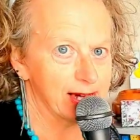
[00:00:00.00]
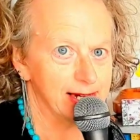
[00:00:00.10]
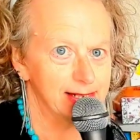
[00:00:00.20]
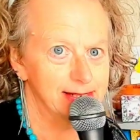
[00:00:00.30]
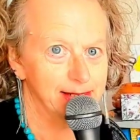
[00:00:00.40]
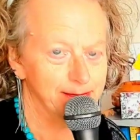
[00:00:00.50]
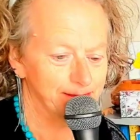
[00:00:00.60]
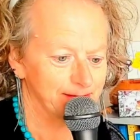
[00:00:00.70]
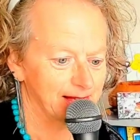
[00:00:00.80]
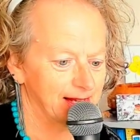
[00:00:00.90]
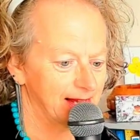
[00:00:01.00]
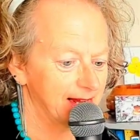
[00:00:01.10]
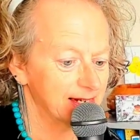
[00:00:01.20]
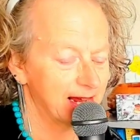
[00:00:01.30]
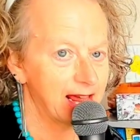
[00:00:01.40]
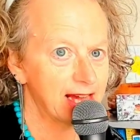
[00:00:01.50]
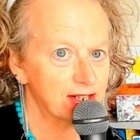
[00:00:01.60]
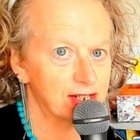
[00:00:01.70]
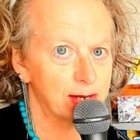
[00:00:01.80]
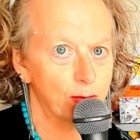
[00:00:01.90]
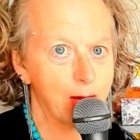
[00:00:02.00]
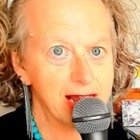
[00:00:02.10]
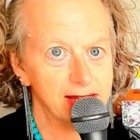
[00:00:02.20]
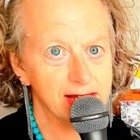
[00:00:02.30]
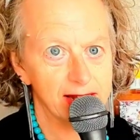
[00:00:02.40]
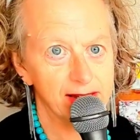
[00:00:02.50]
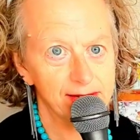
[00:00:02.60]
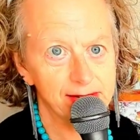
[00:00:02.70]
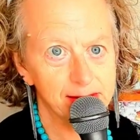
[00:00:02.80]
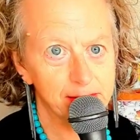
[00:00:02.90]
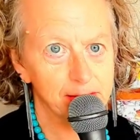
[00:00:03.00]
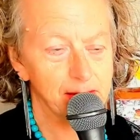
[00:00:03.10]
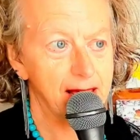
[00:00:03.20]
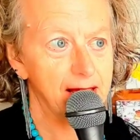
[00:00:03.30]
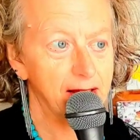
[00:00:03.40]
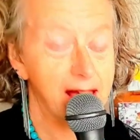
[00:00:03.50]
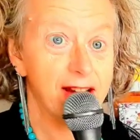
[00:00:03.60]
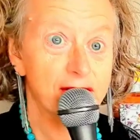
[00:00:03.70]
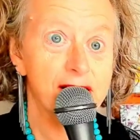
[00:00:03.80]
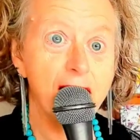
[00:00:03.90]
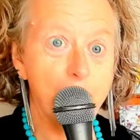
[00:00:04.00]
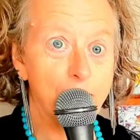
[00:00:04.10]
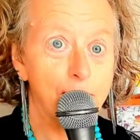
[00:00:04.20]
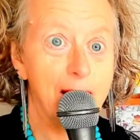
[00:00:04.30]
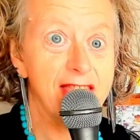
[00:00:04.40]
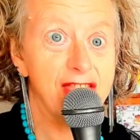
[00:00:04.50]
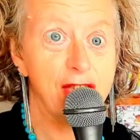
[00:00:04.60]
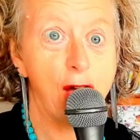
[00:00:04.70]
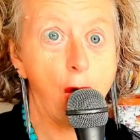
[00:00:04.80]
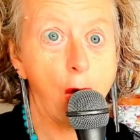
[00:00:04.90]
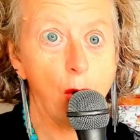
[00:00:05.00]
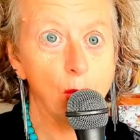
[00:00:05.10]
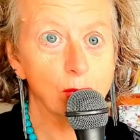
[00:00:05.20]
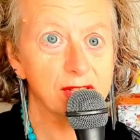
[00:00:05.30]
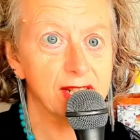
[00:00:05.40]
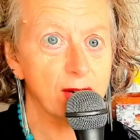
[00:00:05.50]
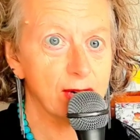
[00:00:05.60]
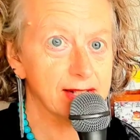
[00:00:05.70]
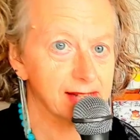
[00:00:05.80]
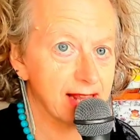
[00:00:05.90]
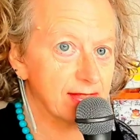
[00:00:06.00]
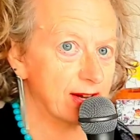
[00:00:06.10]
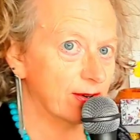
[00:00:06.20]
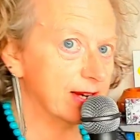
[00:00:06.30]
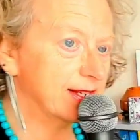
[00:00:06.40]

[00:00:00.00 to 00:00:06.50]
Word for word: read, and I actually won this uh, HBO won the whole series and there